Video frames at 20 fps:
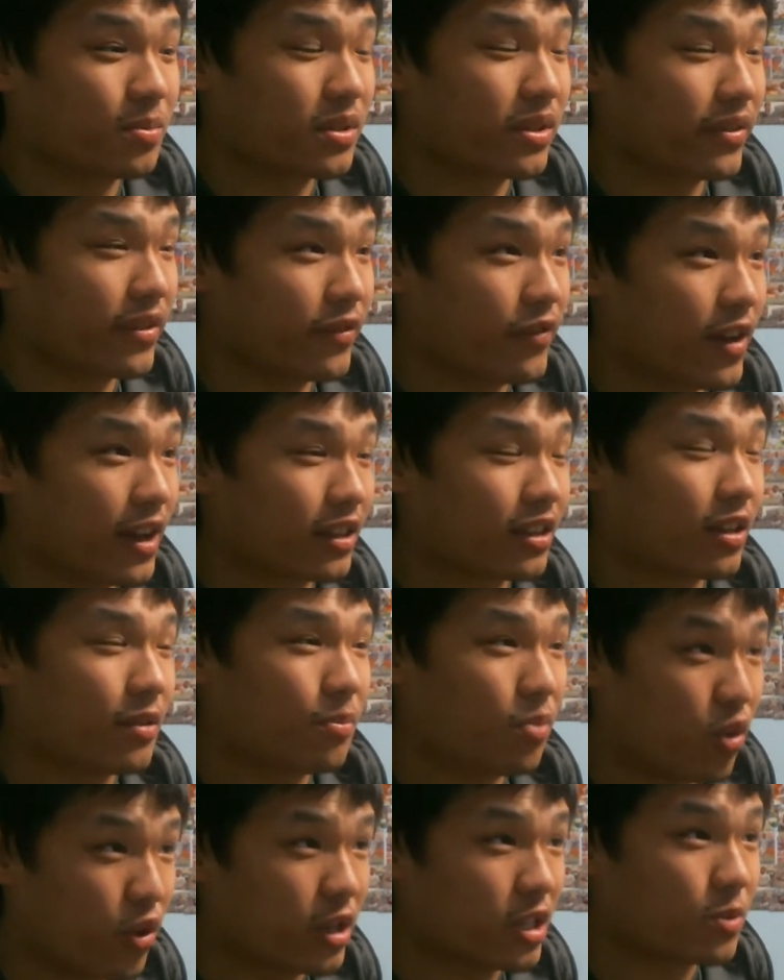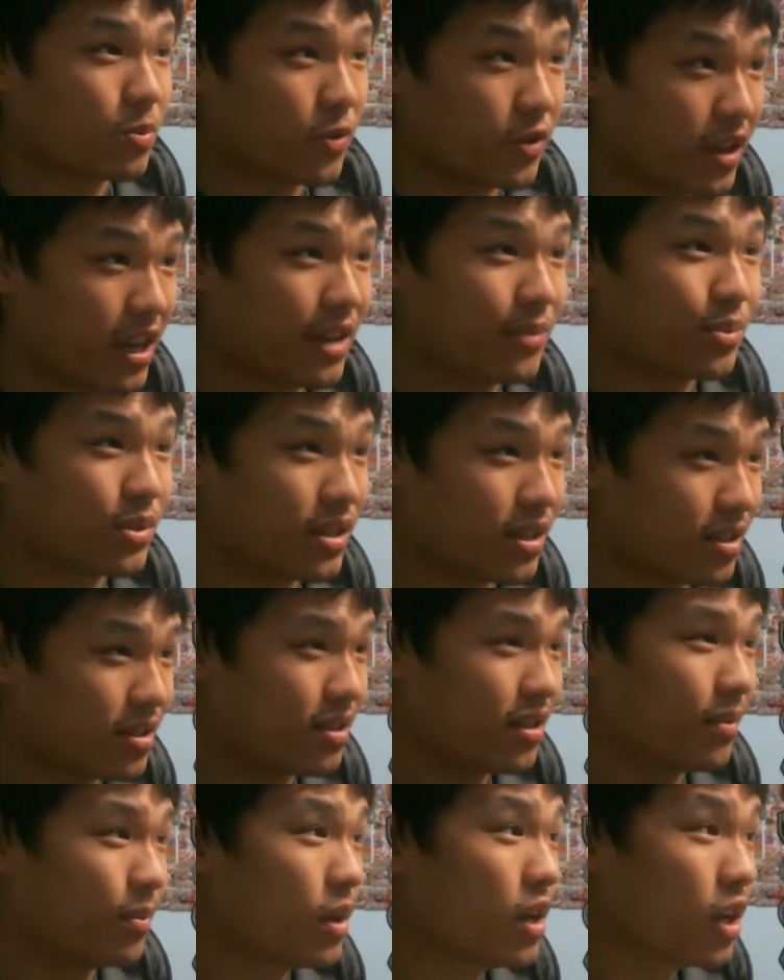of the fact that points per game system
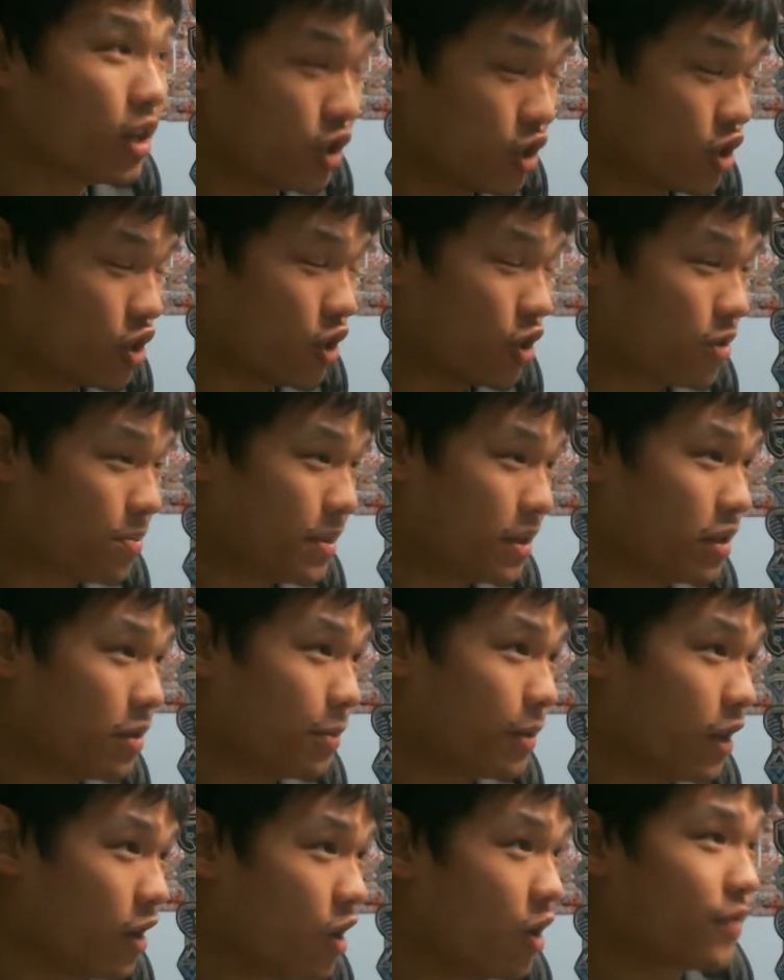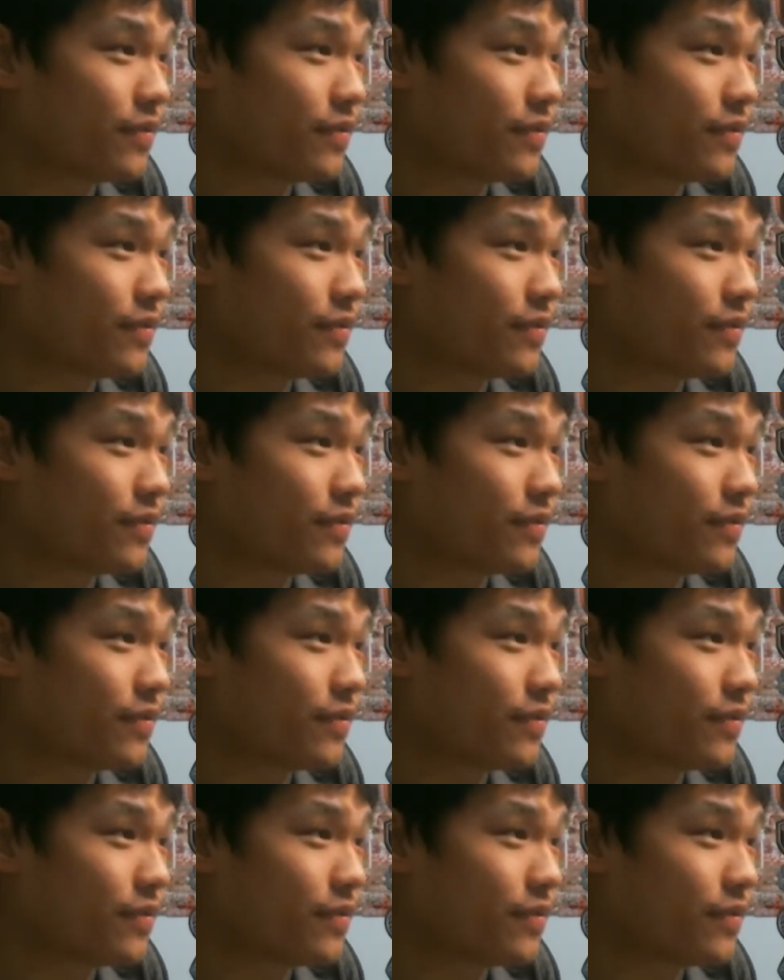determined the playoffs.